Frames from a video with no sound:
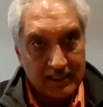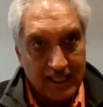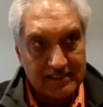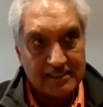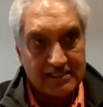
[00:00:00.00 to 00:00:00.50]

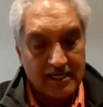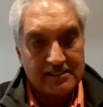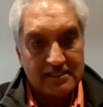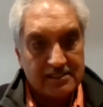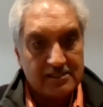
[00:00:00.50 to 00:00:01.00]

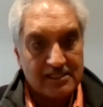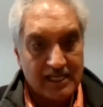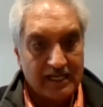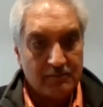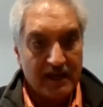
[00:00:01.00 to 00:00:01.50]
exercise-induced
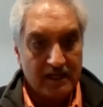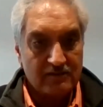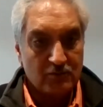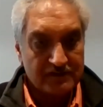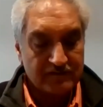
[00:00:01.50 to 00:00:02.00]
leg pain
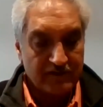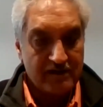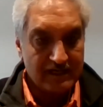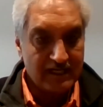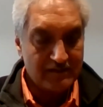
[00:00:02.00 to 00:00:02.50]
was
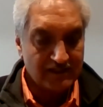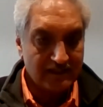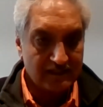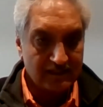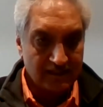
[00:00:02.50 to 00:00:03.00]
very
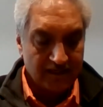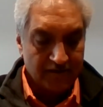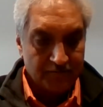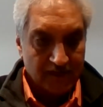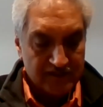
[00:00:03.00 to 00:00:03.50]
limited.
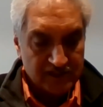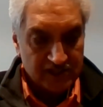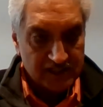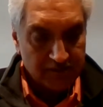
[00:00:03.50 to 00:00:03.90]
And shin